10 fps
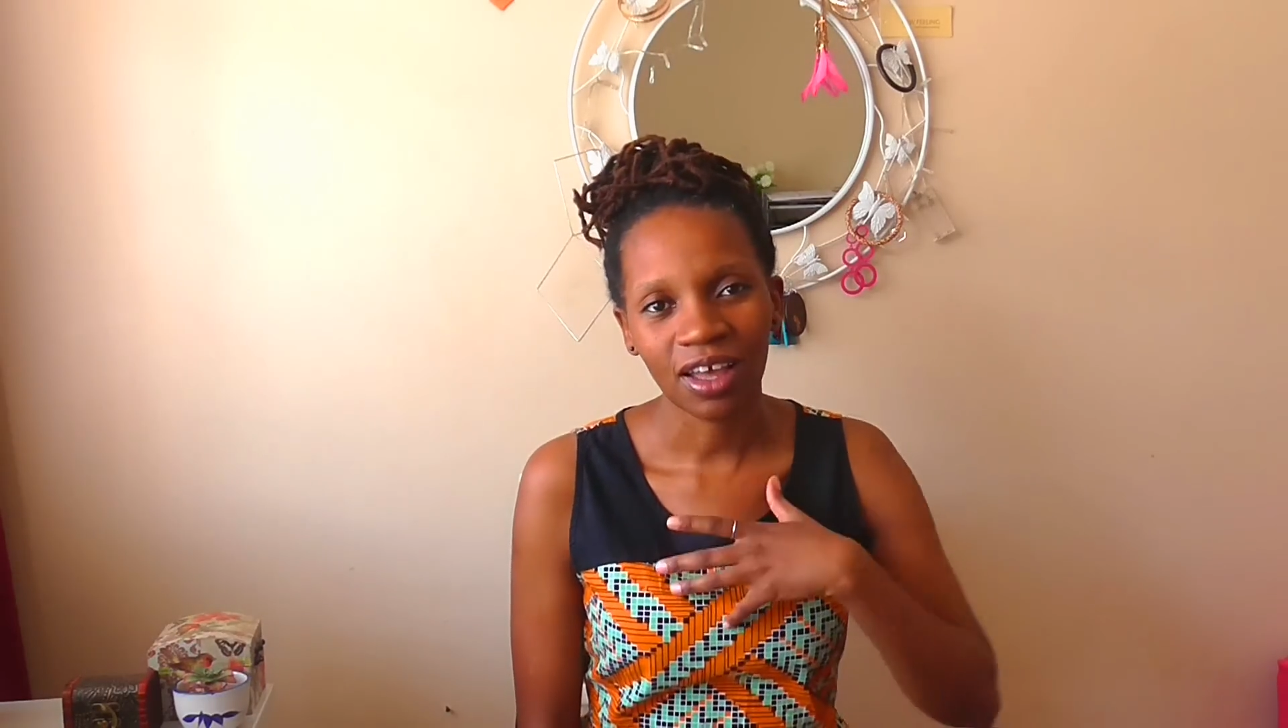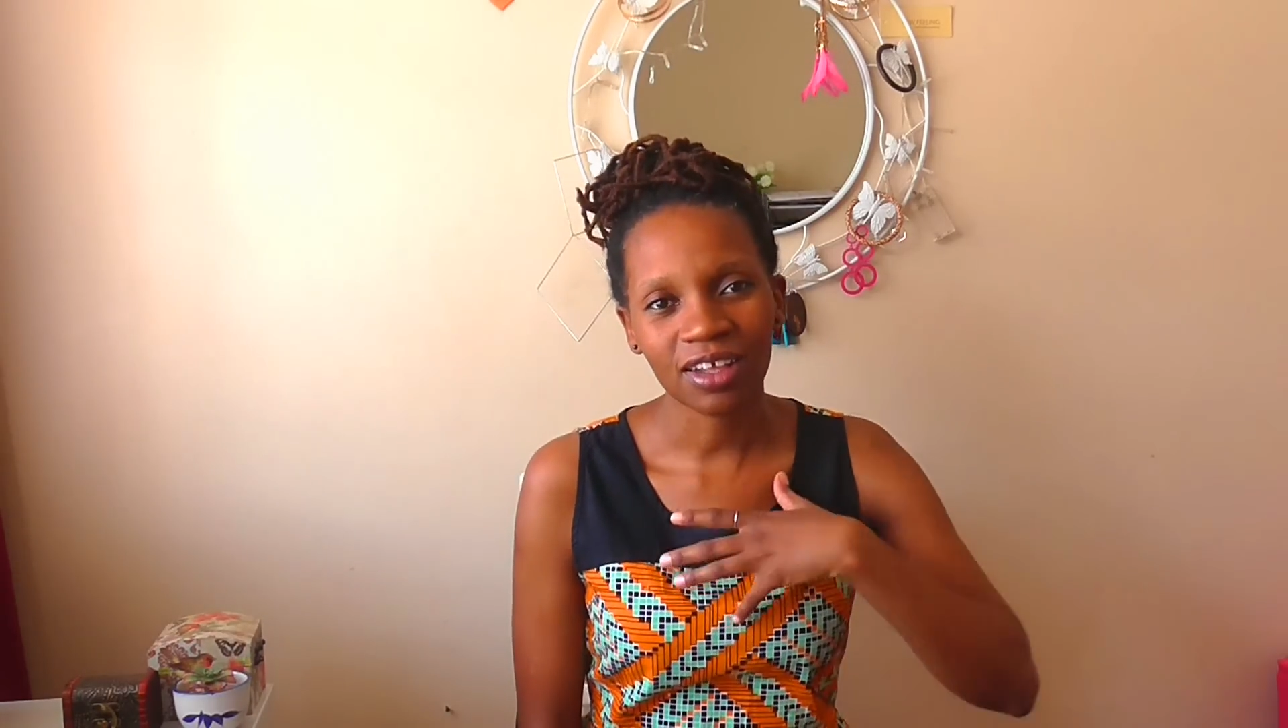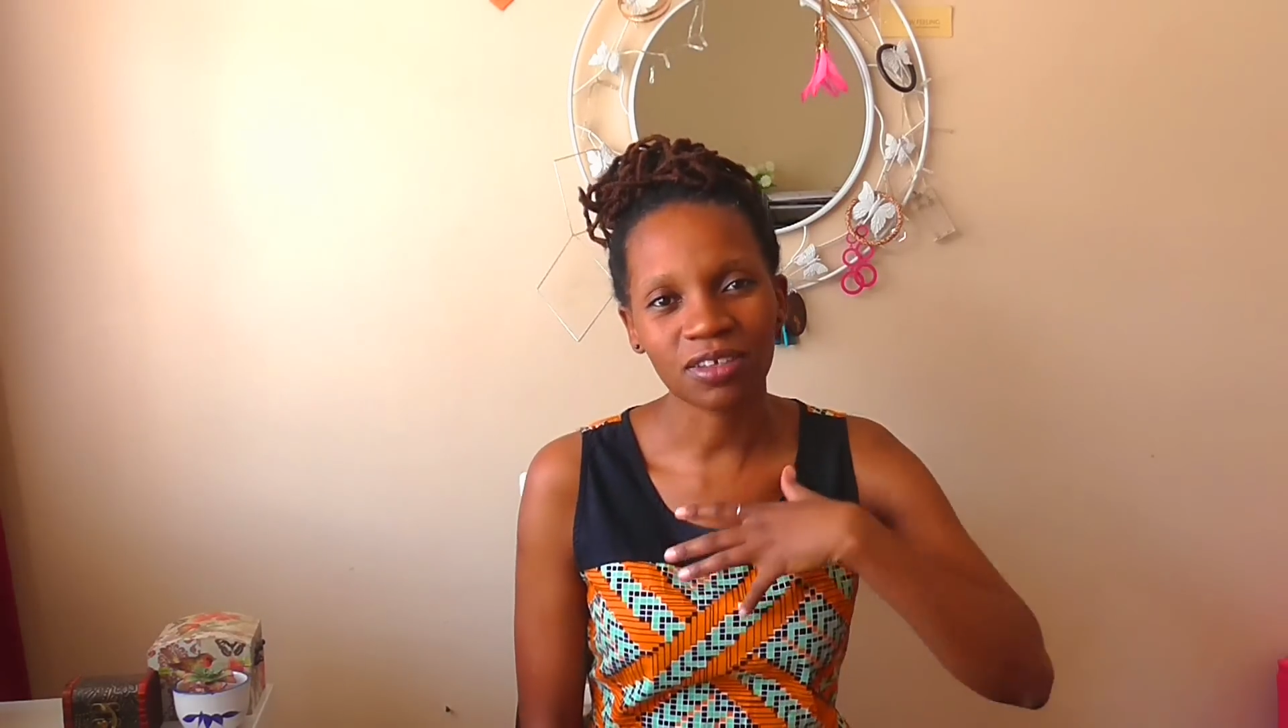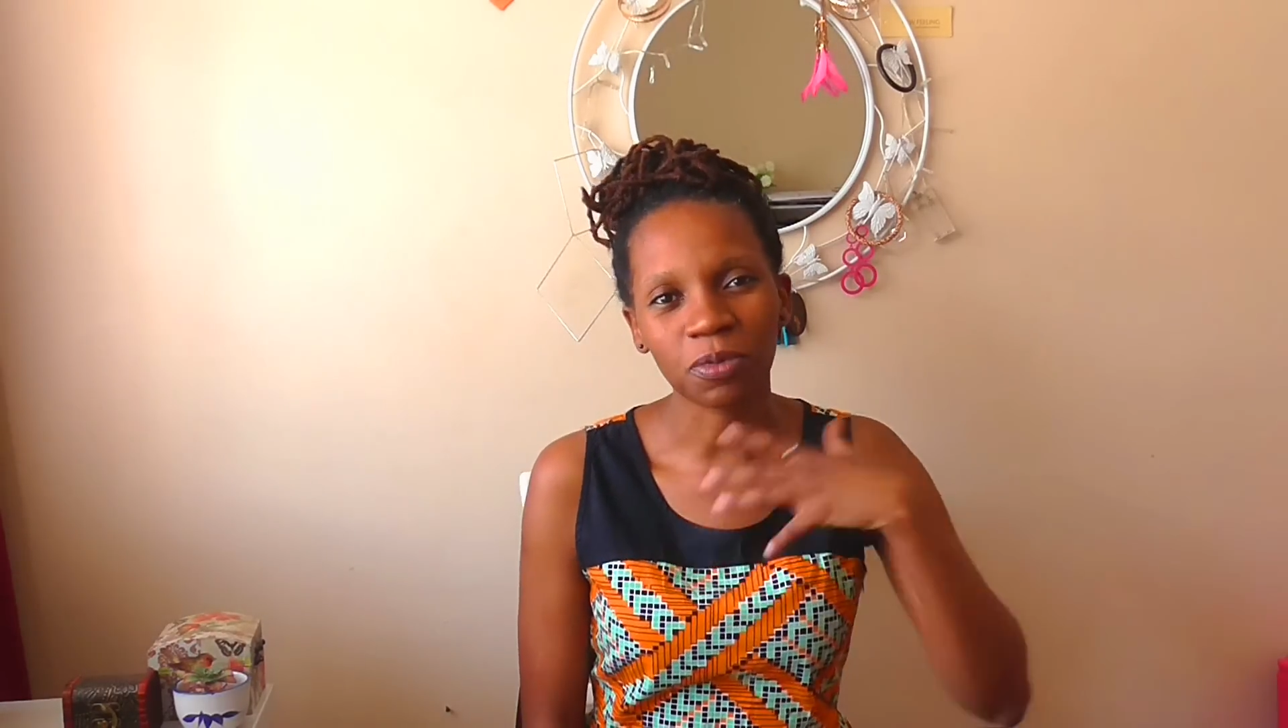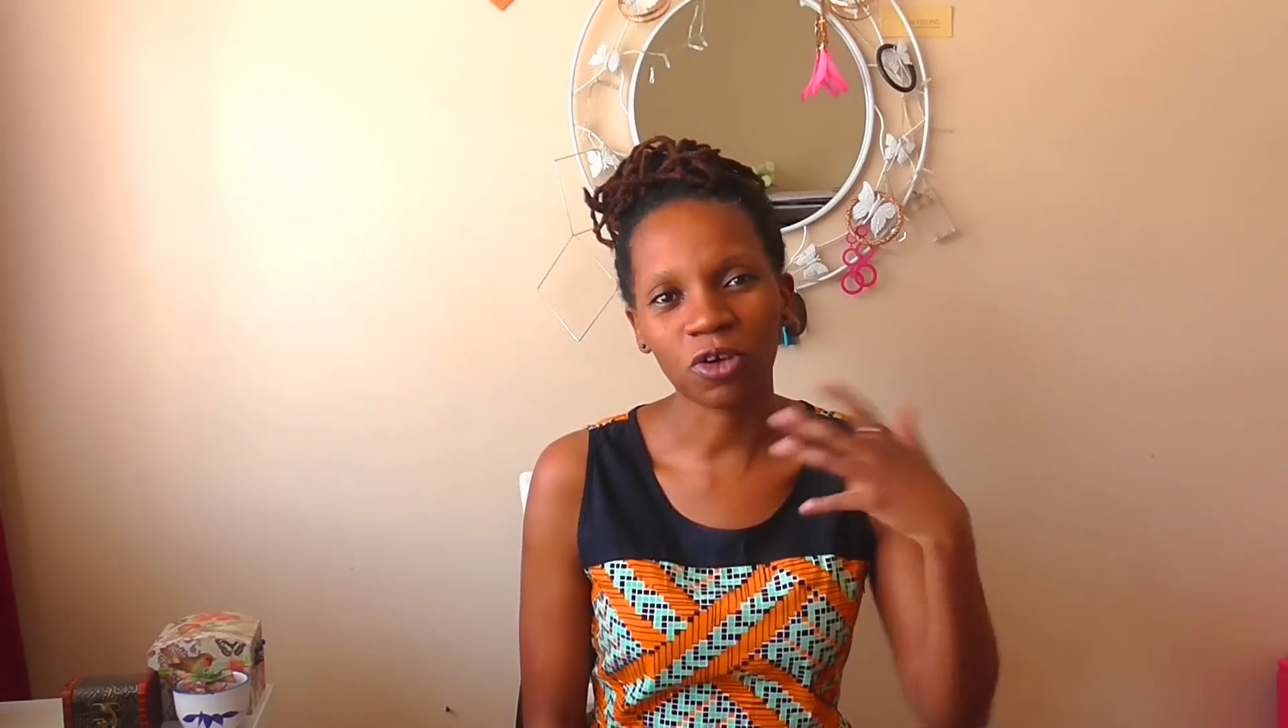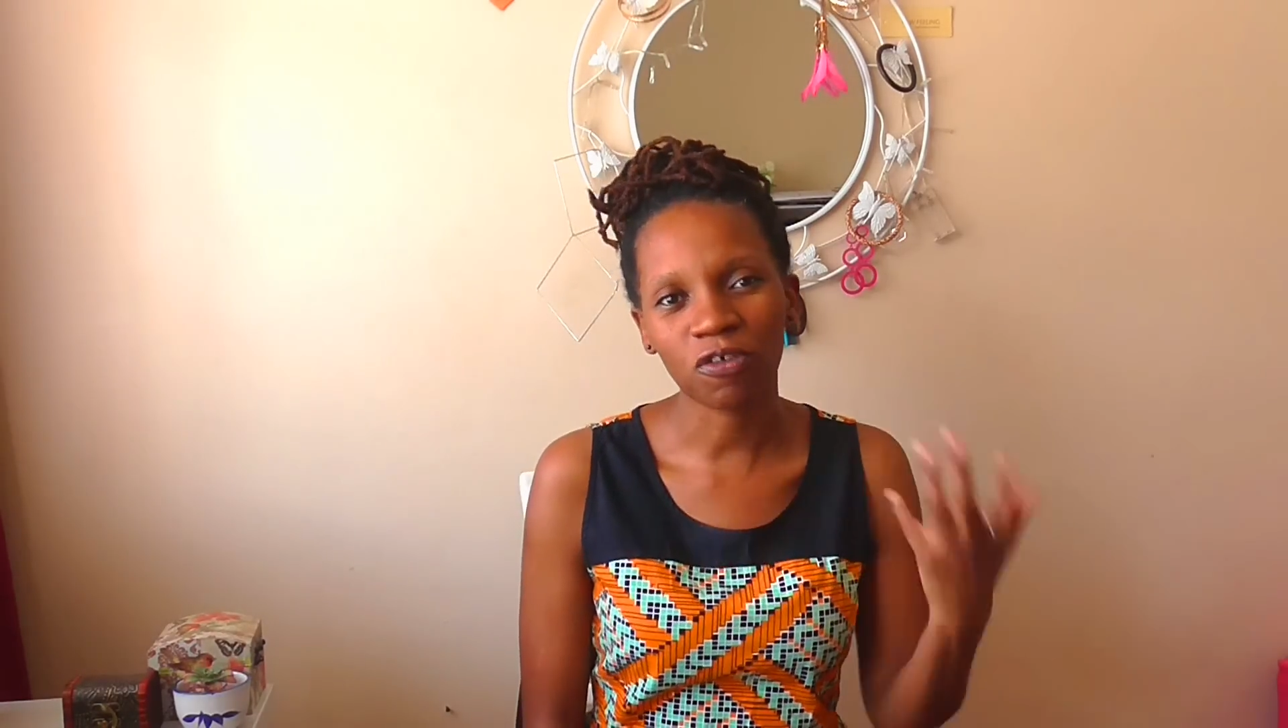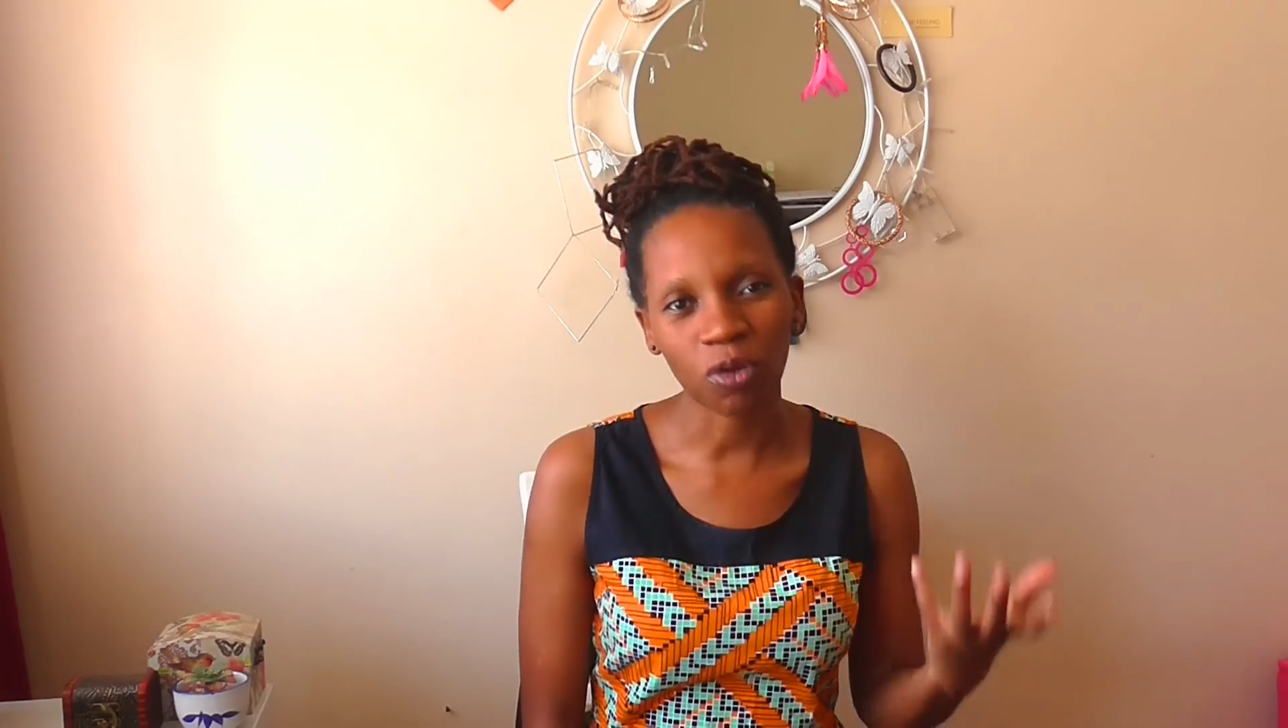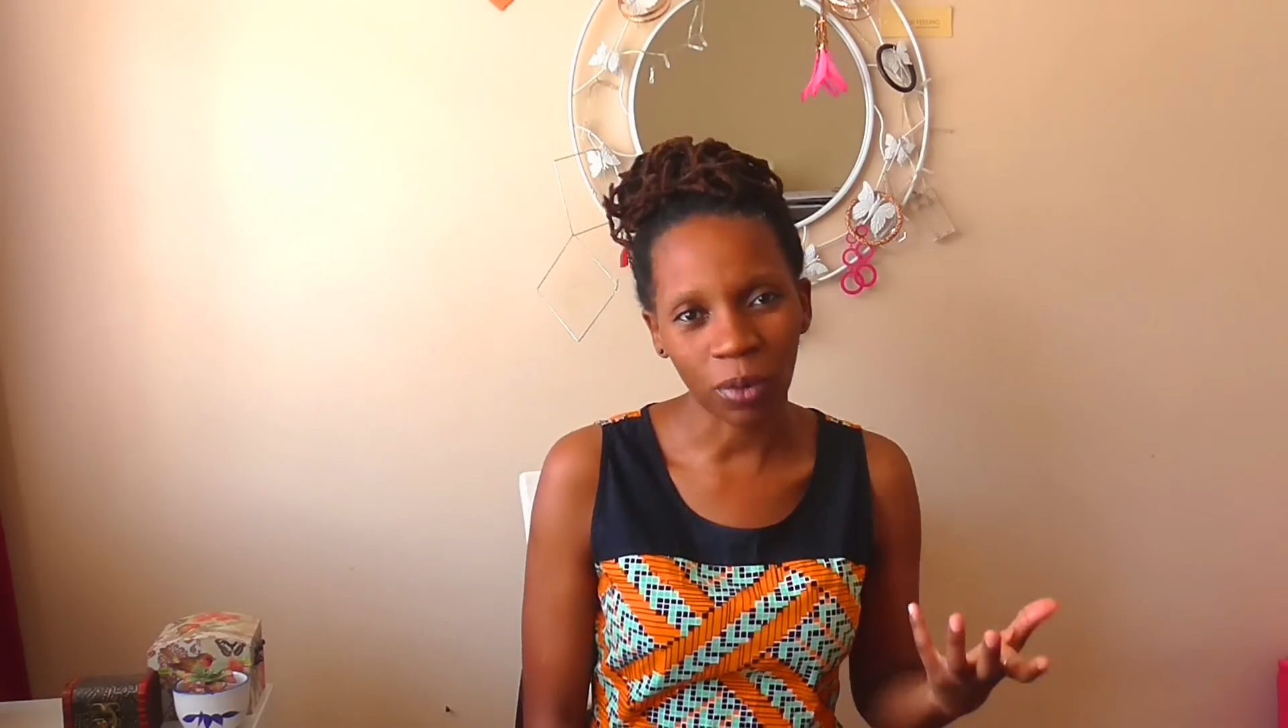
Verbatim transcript: it's a beautiful